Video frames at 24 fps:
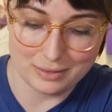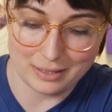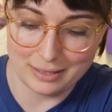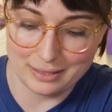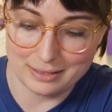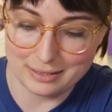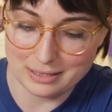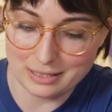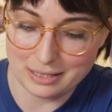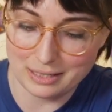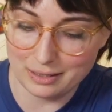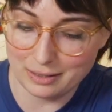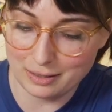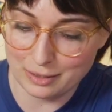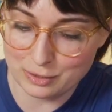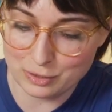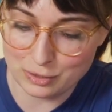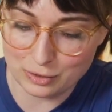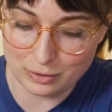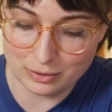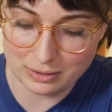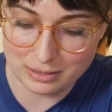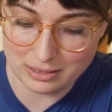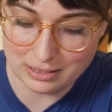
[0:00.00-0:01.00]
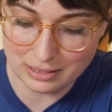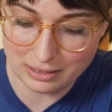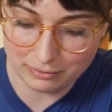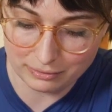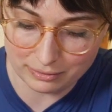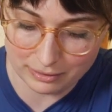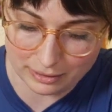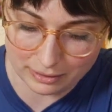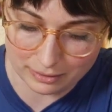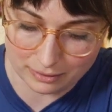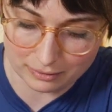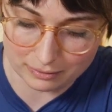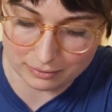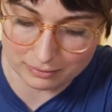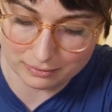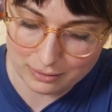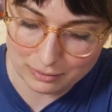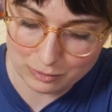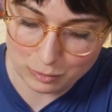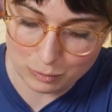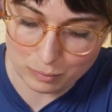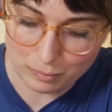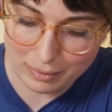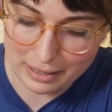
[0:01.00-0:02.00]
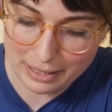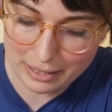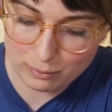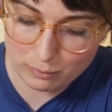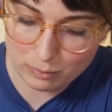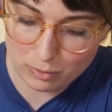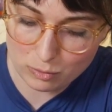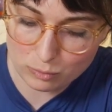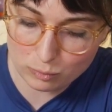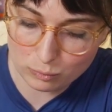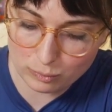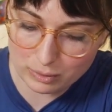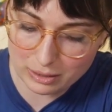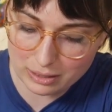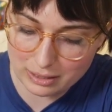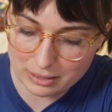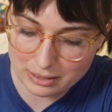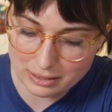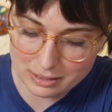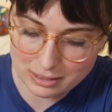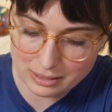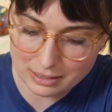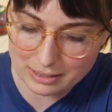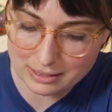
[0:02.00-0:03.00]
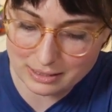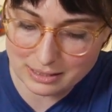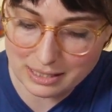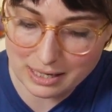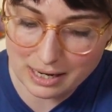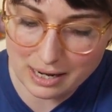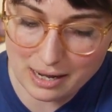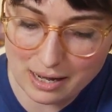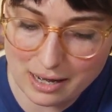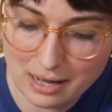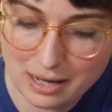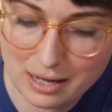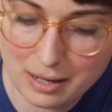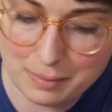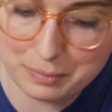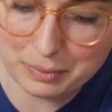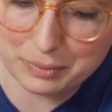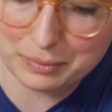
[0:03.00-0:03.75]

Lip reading: And it's got lots of good stuff in here. Little microgreens on top,